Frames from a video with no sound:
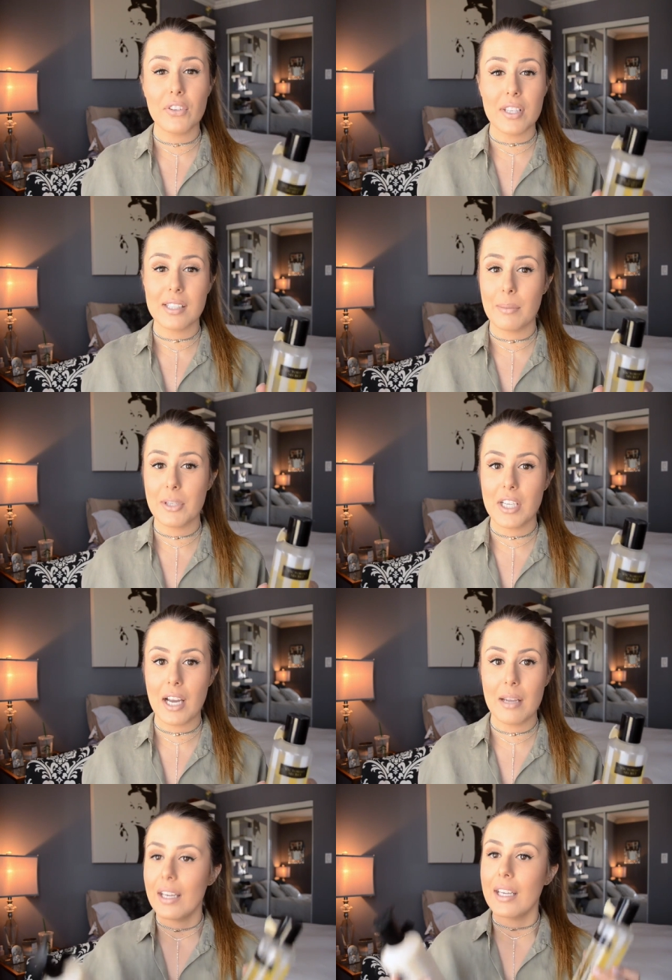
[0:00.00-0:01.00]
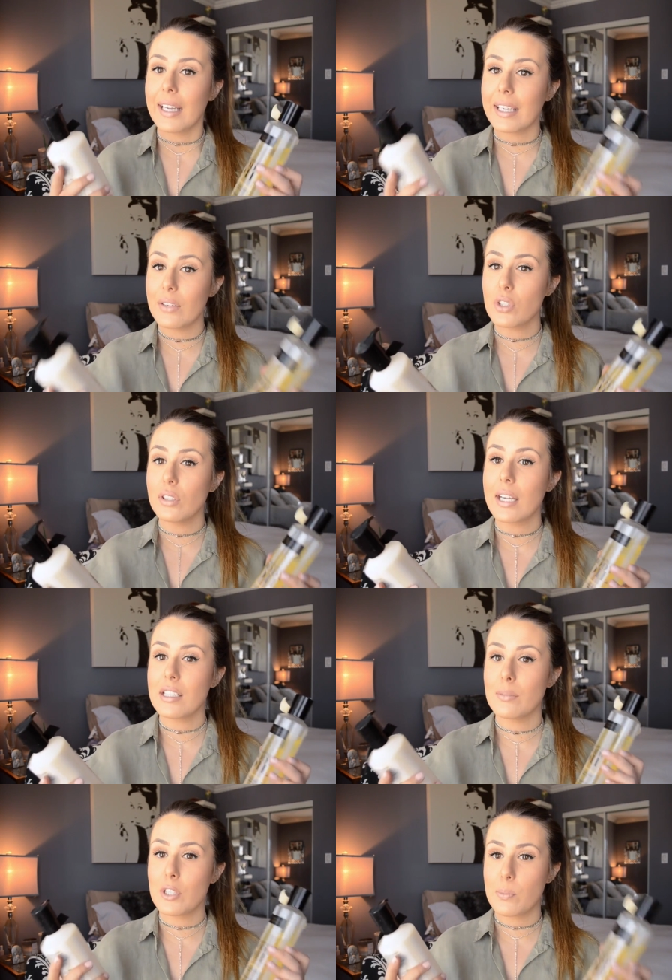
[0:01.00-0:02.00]
for the summertime. It gives your
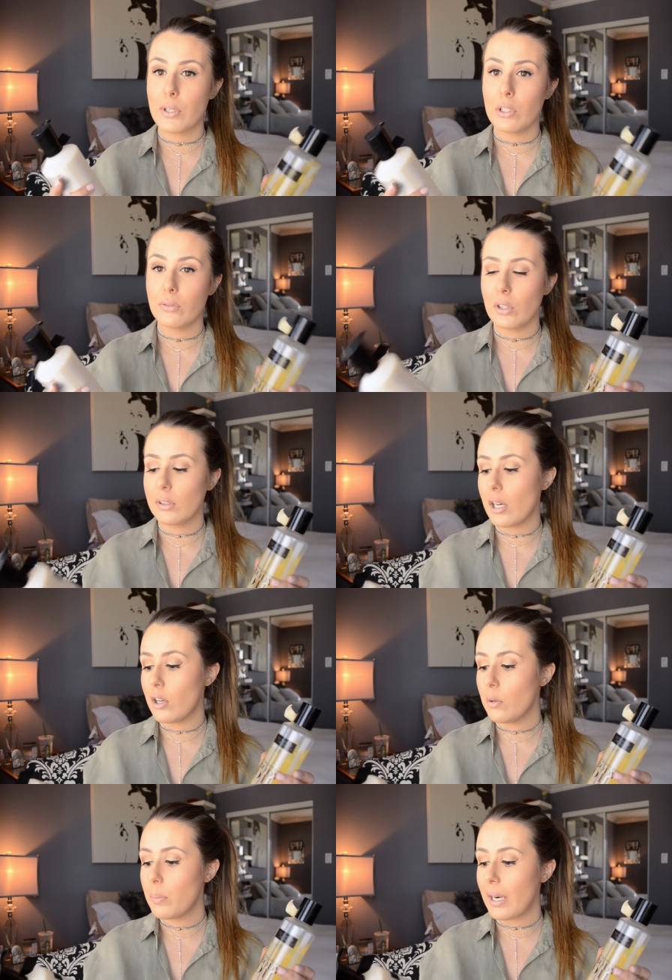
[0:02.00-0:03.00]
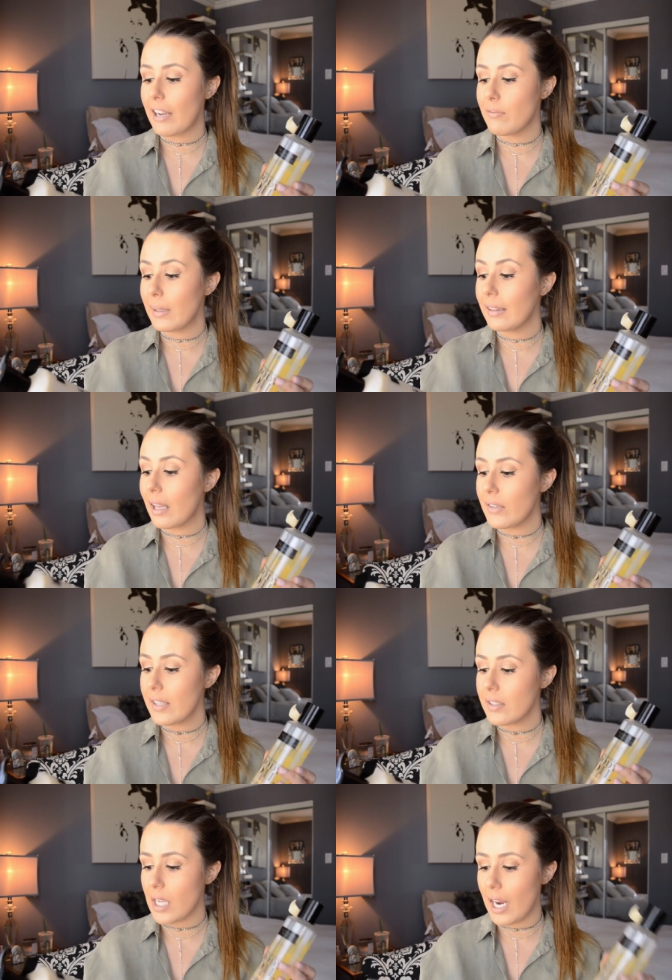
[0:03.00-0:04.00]
legs the most beautiful glow, but I've been
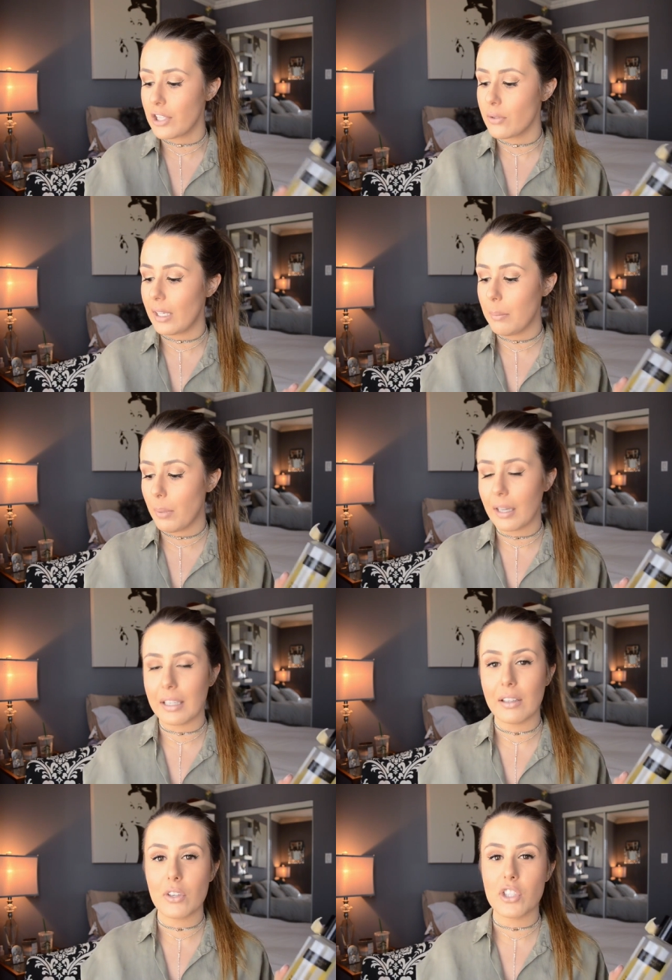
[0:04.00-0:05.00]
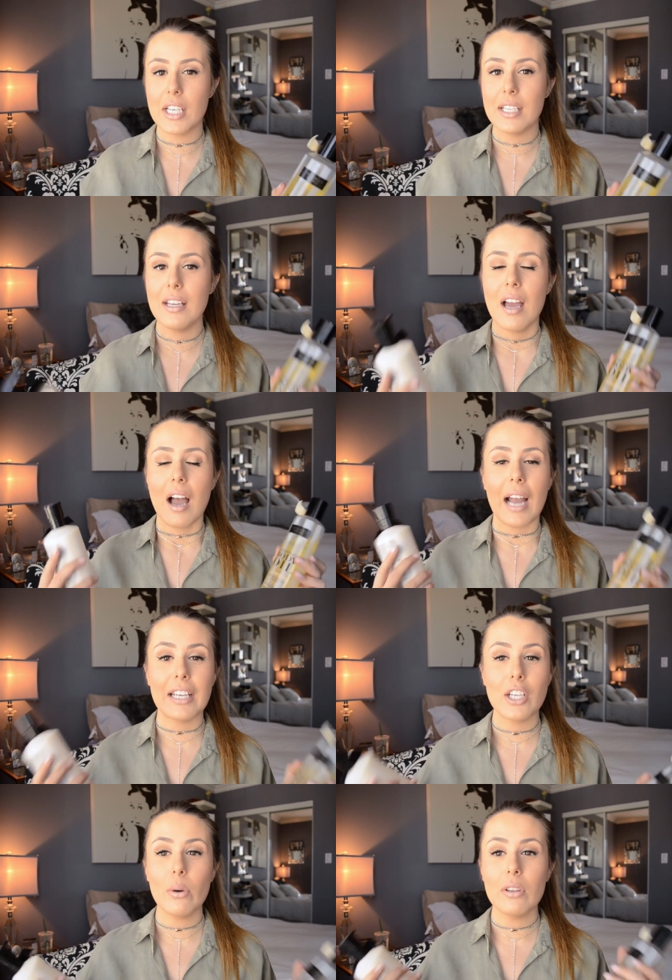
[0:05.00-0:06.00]
loving this hydrating body lotion. I
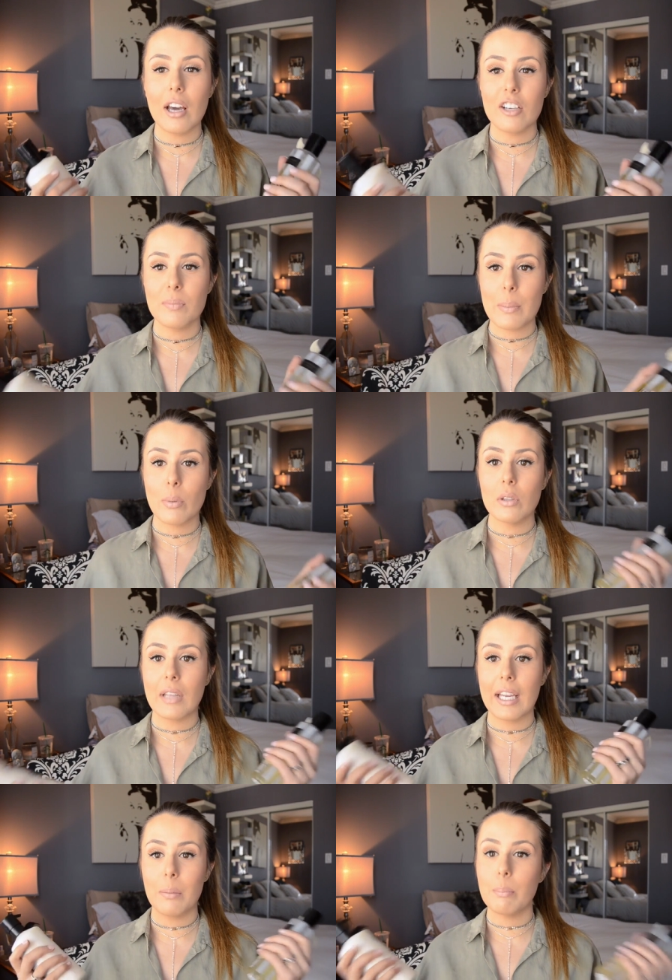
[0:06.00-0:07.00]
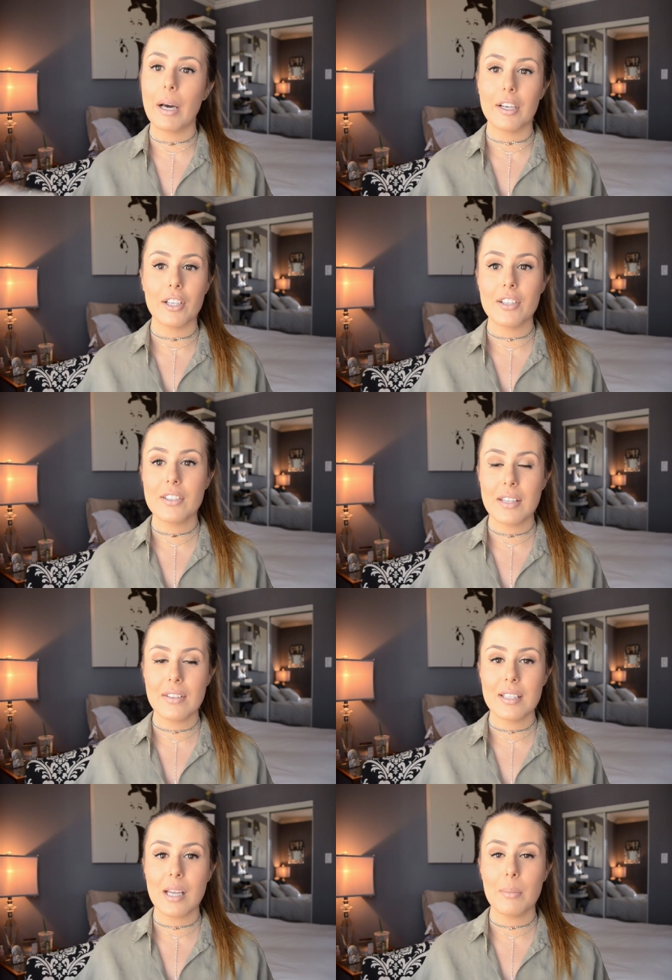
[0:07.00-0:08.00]
know a lot of people like butters in
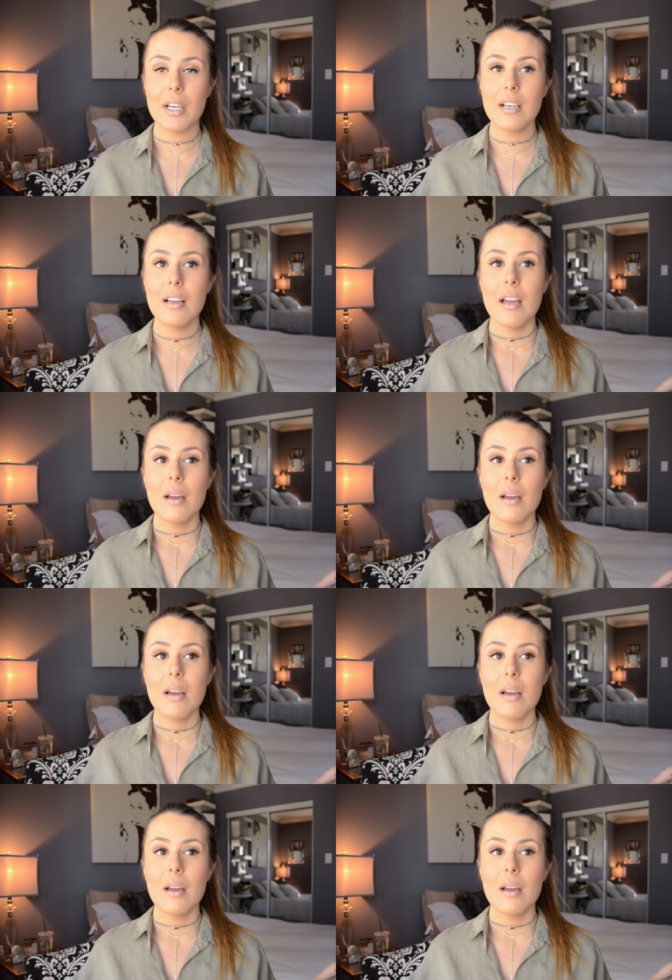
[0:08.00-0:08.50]
the summer,